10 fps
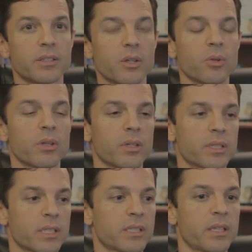So
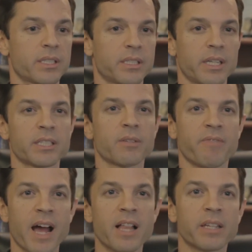there's this a
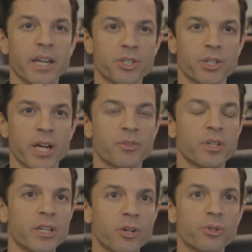validation after
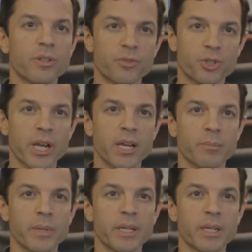years of shame